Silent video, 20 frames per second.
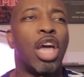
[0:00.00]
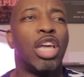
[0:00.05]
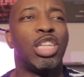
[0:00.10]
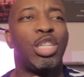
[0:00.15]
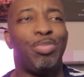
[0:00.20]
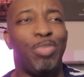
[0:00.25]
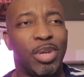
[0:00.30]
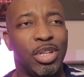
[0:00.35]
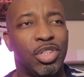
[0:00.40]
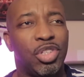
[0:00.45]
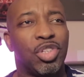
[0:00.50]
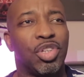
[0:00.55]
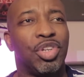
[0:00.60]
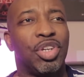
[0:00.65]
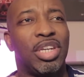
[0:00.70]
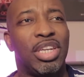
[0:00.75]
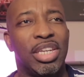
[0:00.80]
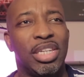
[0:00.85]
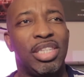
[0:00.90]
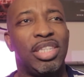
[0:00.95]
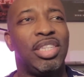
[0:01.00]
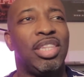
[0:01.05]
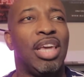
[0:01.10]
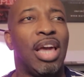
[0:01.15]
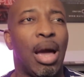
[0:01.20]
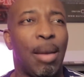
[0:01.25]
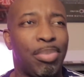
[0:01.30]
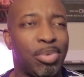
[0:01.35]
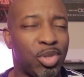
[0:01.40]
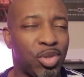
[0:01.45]
Spencer gets the
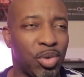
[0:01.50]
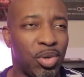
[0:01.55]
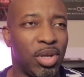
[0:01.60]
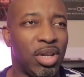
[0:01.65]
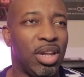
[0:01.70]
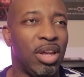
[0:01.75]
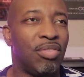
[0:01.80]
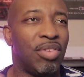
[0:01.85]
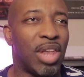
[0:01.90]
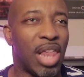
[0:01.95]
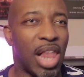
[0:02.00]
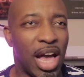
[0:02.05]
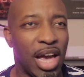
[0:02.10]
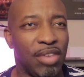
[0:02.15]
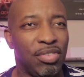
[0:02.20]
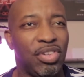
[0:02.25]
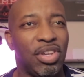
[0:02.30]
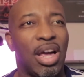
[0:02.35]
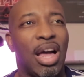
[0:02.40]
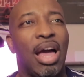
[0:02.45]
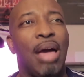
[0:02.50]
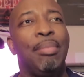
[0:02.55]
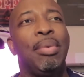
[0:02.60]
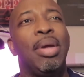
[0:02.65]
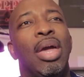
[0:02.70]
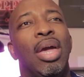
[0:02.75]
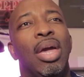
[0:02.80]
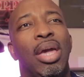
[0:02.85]
opportunity of a lifetime.